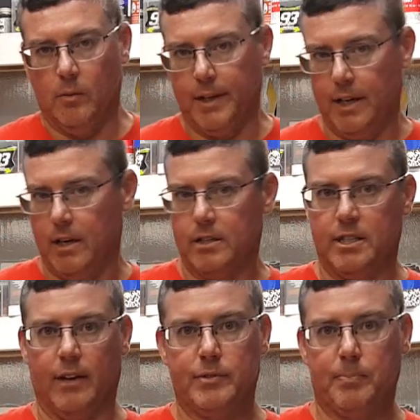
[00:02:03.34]
get
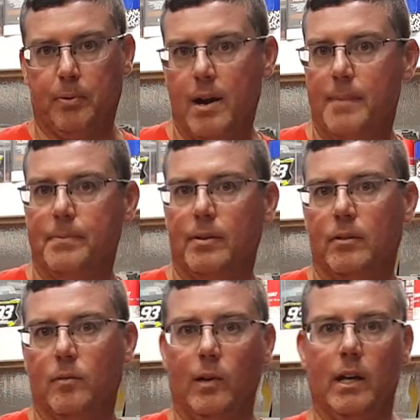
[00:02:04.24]
ourselves prepped,
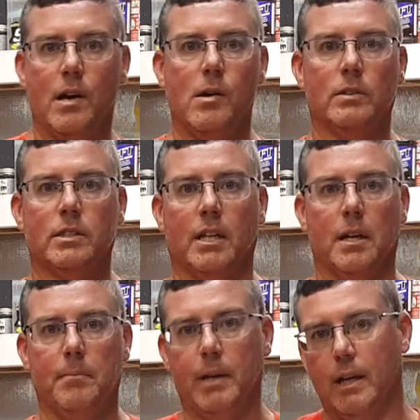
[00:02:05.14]
we know it's going
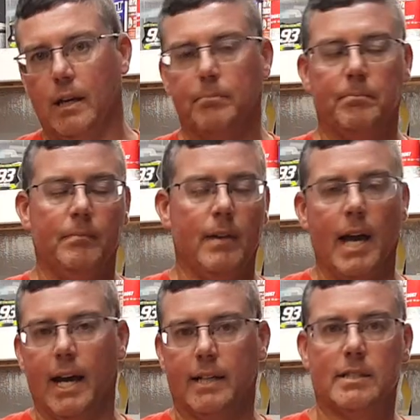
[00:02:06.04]
to be a
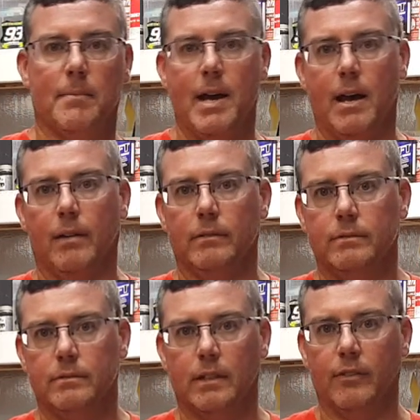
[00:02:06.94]
X amount
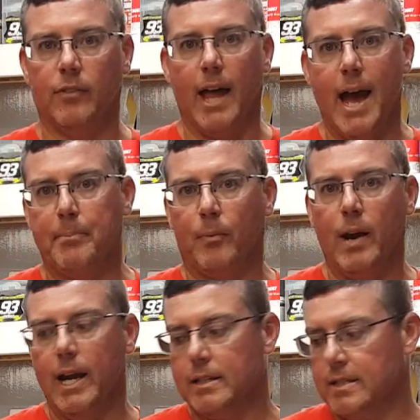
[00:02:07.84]
of lap
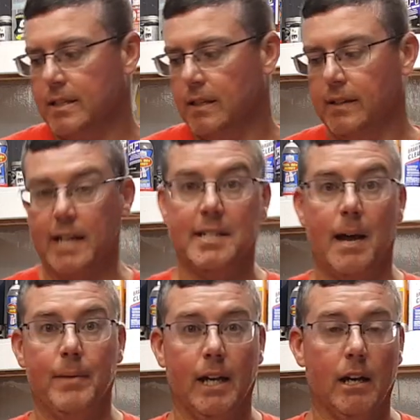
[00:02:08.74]
race. That's how
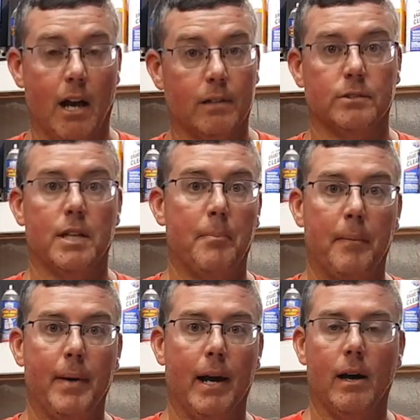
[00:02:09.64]
many goggles I
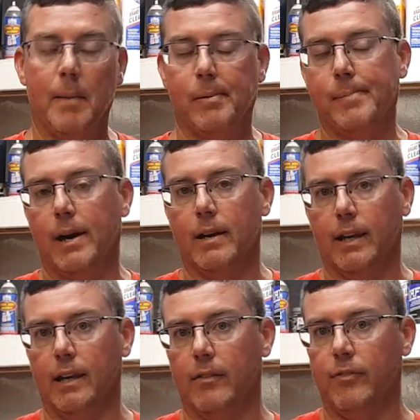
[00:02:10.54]
prepare. I prepare to
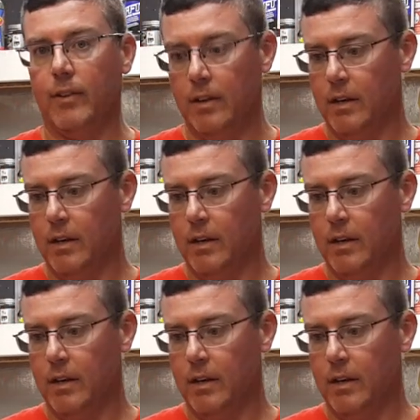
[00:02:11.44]
give